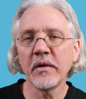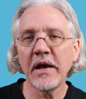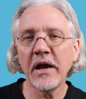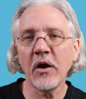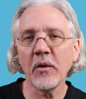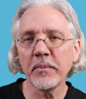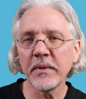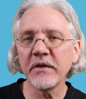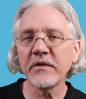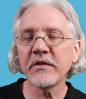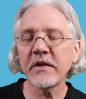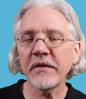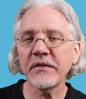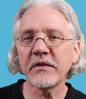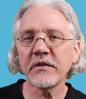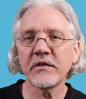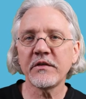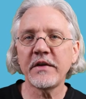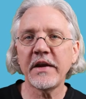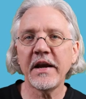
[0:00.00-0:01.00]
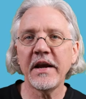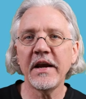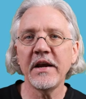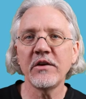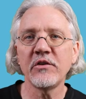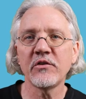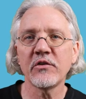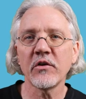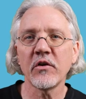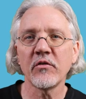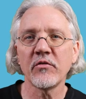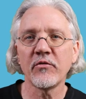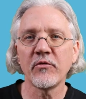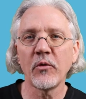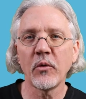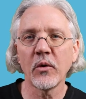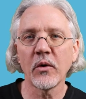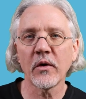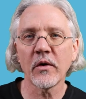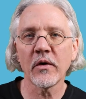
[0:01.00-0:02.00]
helping set the stage
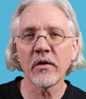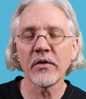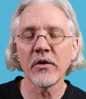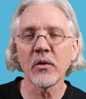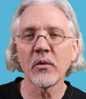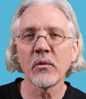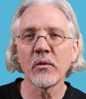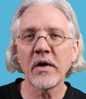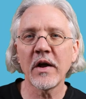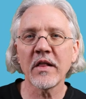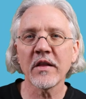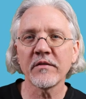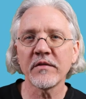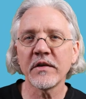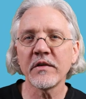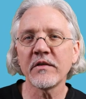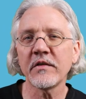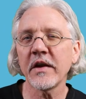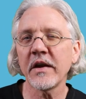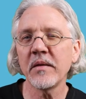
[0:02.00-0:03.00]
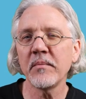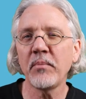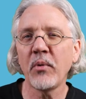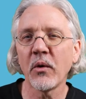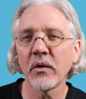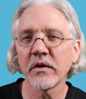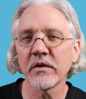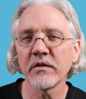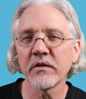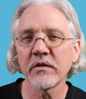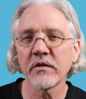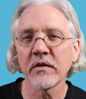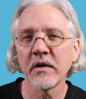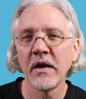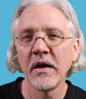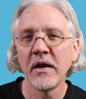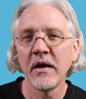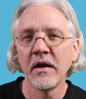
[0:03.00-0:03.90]
for the relevance and importance